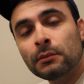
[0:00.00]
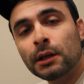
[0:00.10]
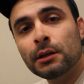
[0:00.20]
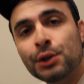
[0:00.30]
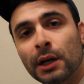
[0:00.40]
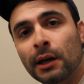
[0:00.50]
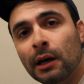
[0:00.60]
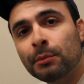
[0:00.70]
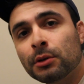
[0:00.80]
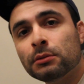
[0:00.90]
E&J
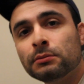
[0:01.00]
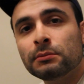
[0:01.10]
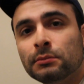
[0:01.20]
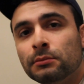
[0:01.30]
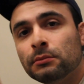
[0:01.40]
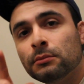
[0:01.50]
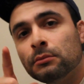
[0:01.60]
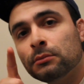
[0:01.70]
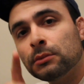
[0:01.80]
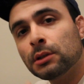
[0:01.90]
Capital.
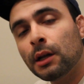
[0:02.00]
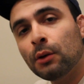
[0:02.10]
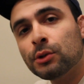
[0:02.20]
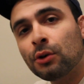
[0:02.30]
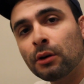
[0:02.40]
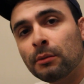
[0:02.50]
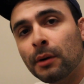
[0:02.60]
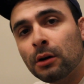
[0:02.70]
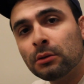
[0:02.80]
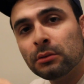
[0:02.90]
Today we're talking
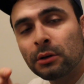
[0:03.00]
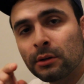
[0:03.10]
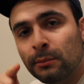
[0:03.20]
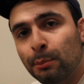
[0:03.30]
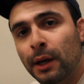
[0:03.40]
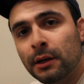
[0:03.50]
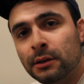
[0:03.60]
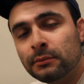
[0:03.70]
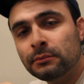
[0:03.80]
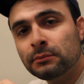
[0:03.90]
about beta.